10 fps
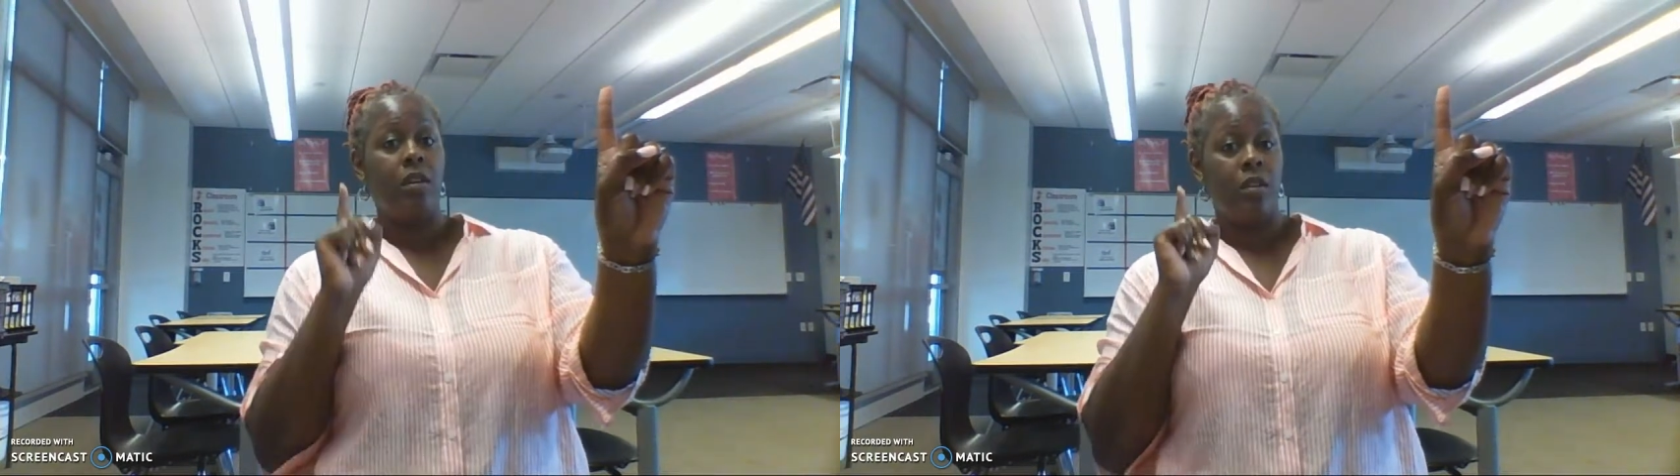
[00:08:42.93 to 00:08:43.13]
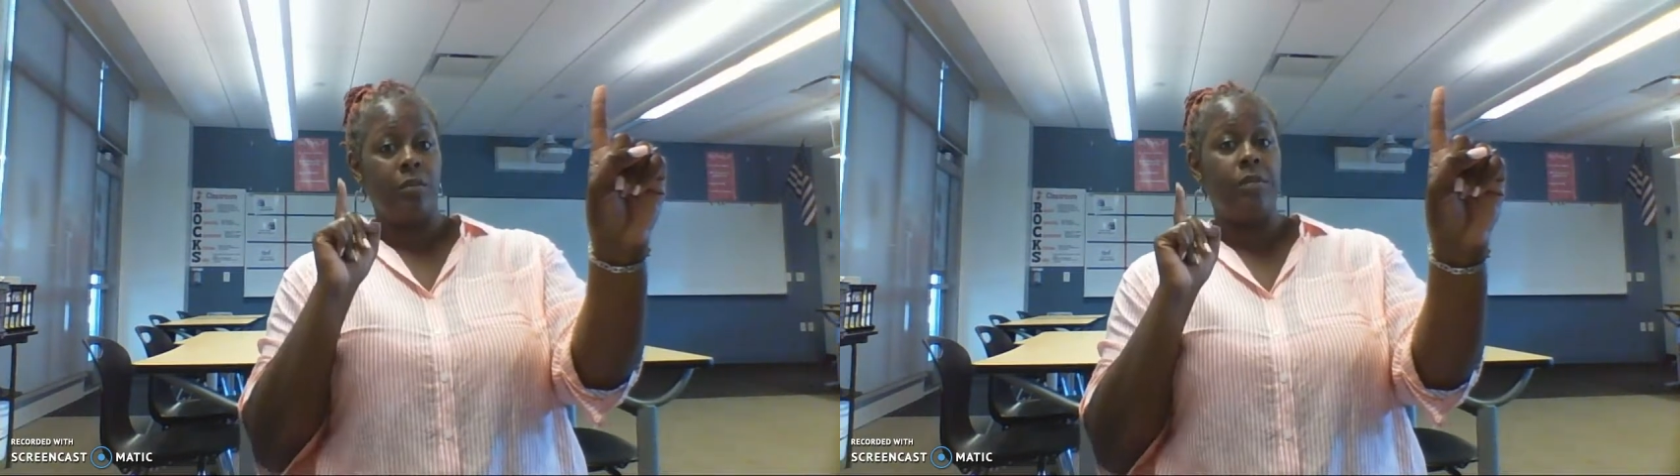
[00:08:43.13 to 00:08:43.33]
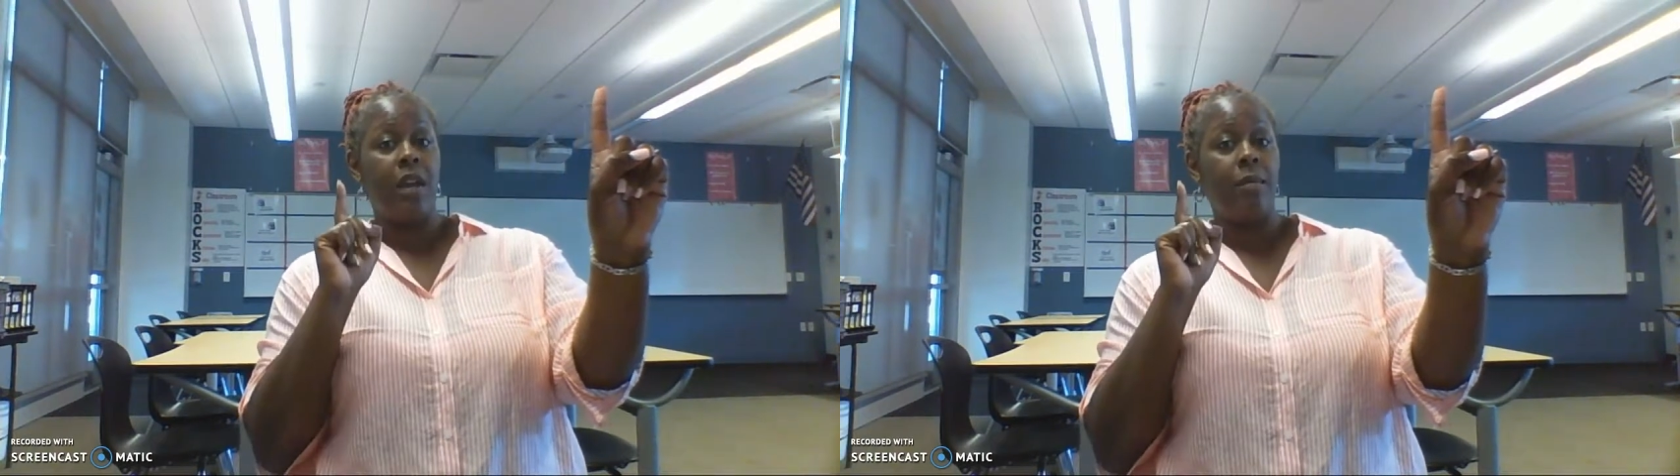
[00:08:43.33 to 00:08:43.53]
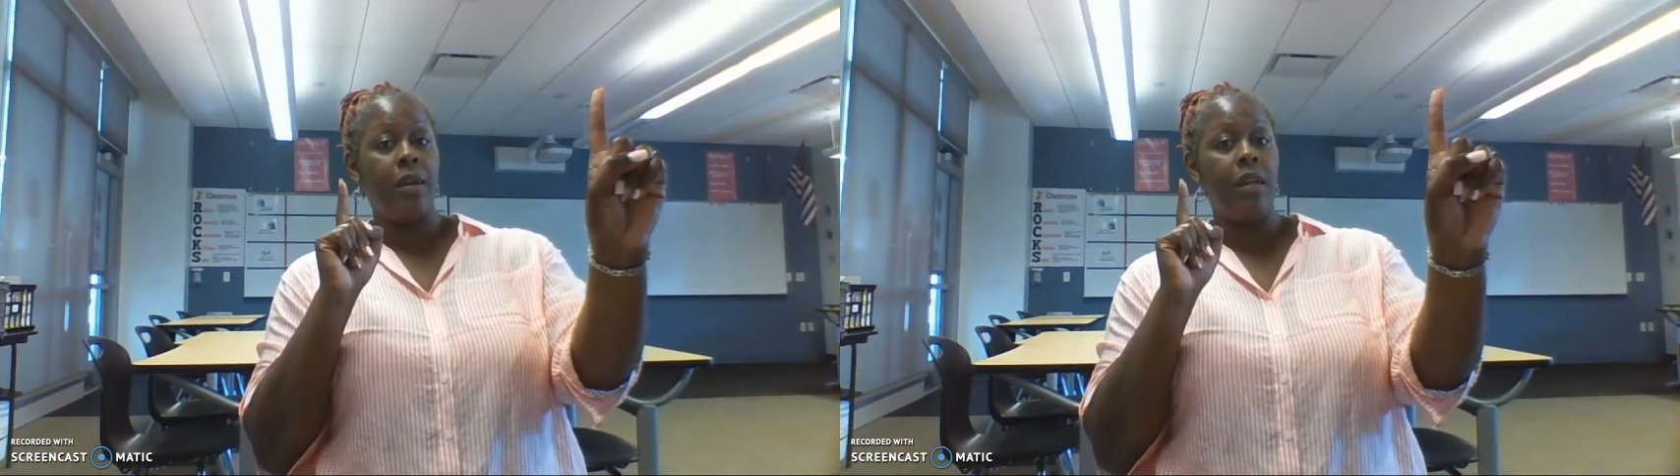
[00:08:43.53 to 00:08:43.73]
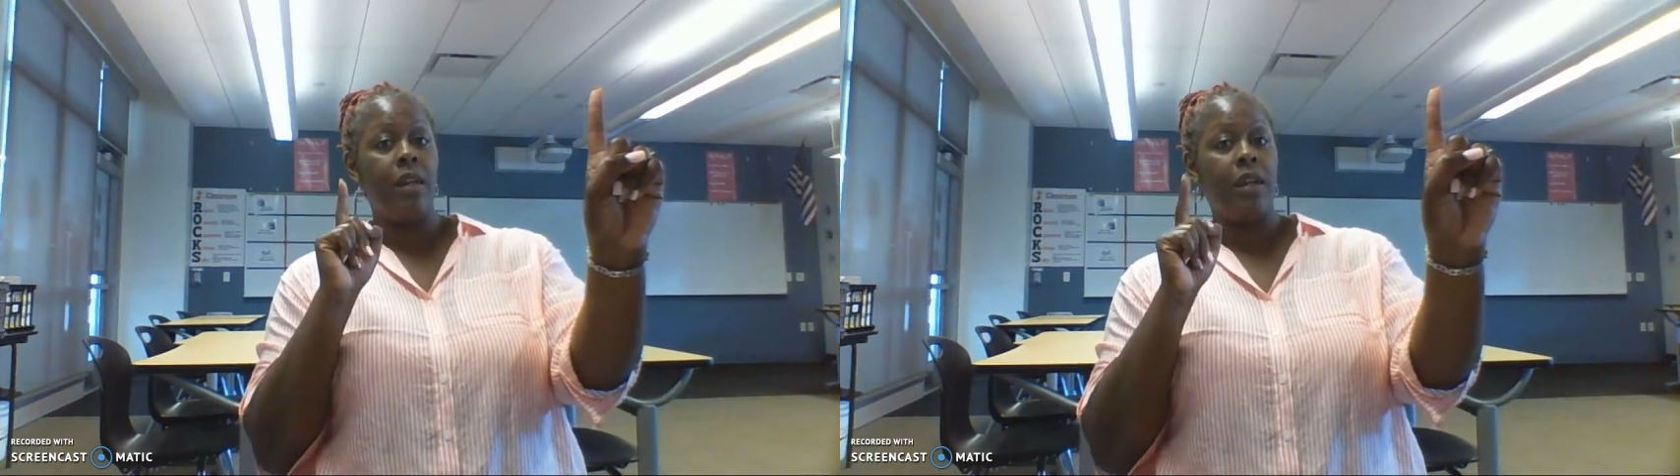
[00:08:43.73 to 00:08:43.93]
you're
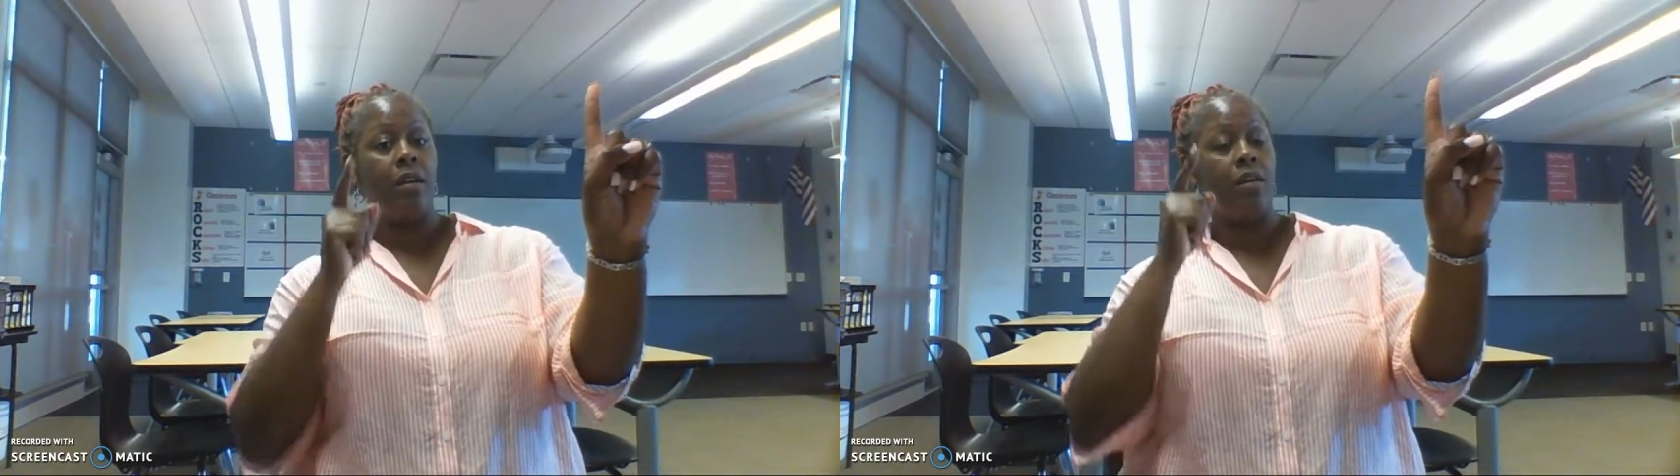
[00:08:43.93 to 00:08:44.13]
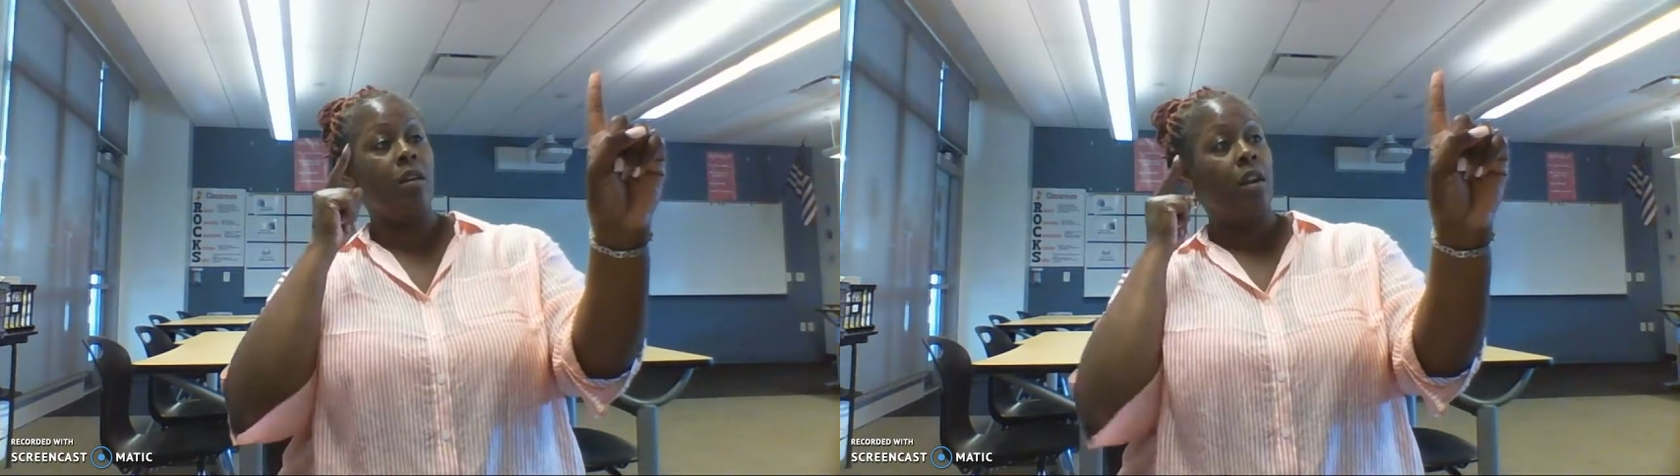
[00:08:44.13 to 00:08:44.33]
dominant here,